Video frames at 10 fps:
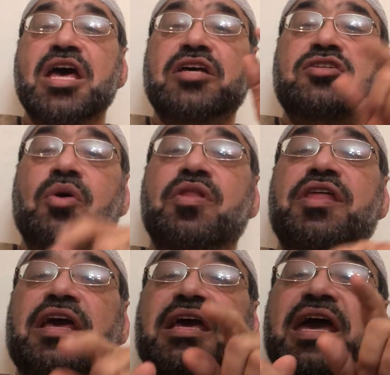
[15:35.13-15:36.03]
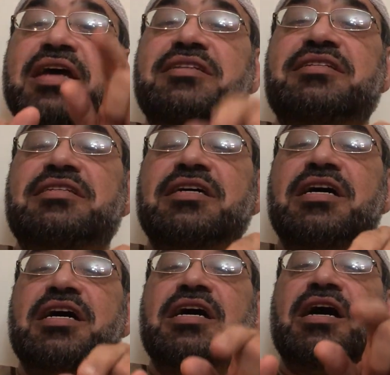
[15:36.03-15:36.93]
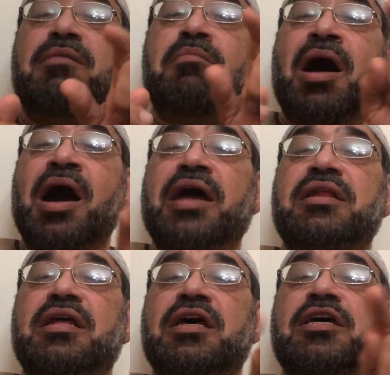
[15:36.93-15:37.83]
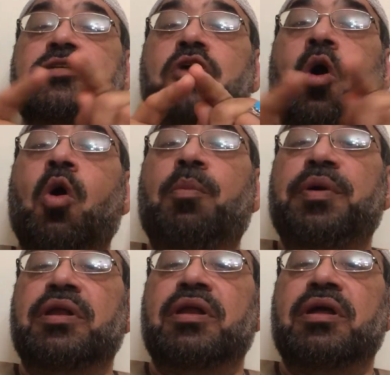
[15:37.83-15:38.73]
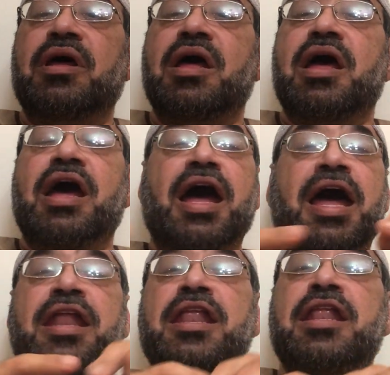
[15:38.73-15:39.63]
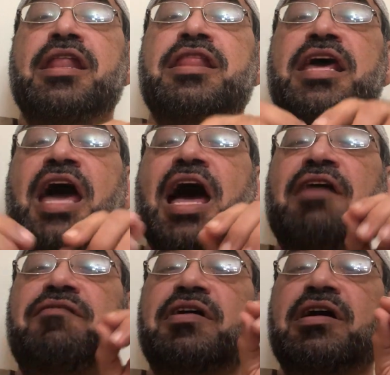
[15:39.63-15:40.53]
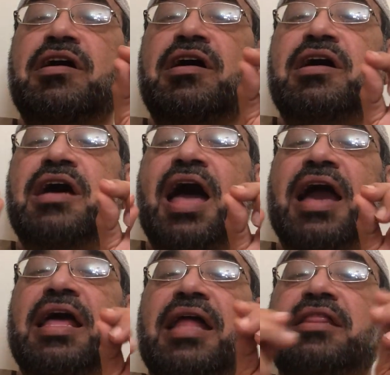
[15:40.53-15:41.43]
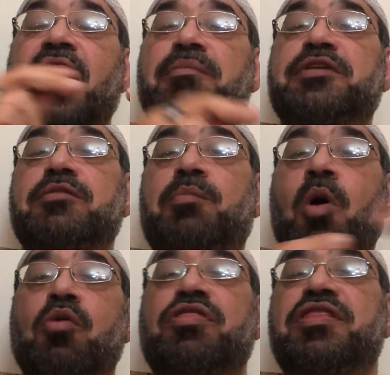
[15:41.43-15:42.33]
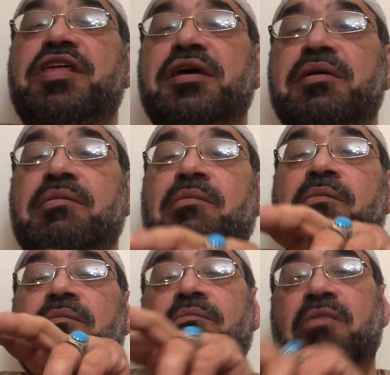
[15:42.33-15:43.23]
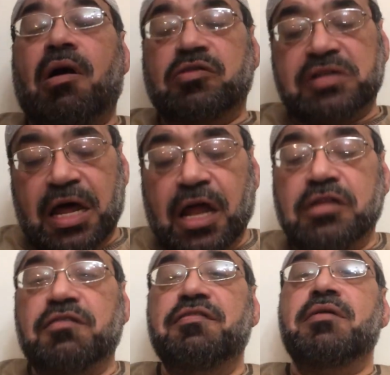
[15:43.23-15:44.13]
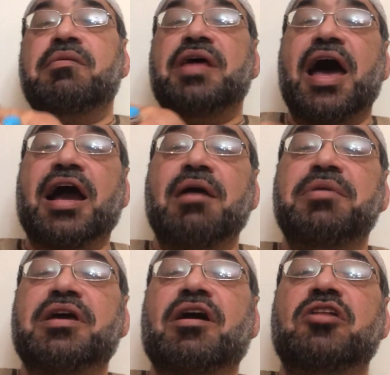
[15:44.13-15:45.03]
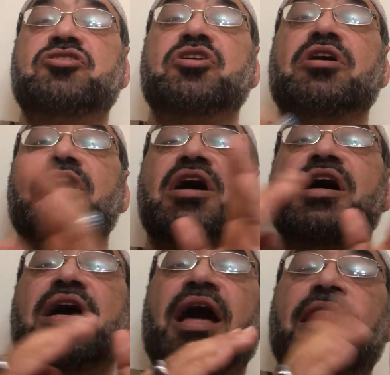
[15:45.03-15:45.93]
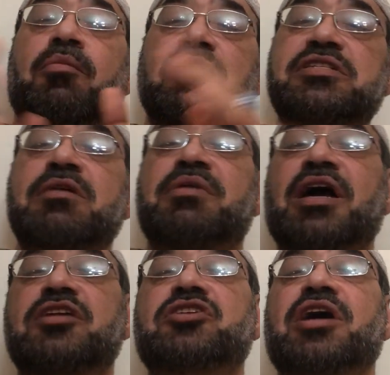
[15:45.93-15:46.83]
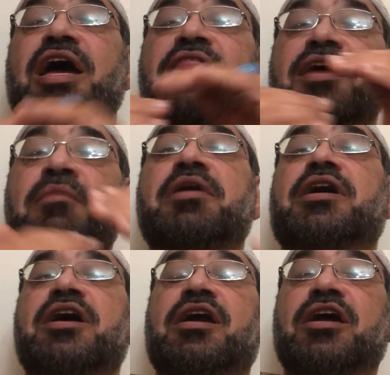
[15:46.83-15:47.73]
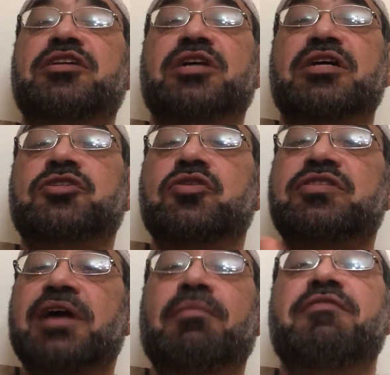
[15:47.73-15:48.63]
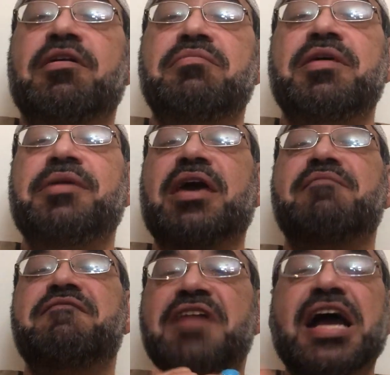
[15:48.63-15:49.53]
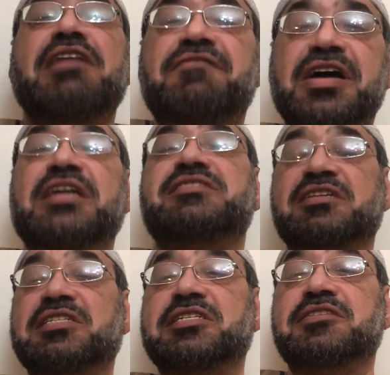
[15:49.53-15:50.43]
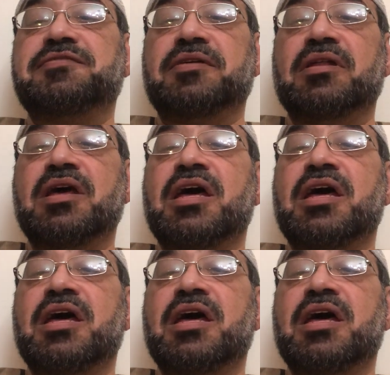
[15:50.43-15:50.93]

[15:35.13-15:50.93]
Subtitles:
So the kids' mind is open, and they have adopted both a lot of them, the Arabic culture and the Muslim culture and the American culture. So some of them, they became very, very successful.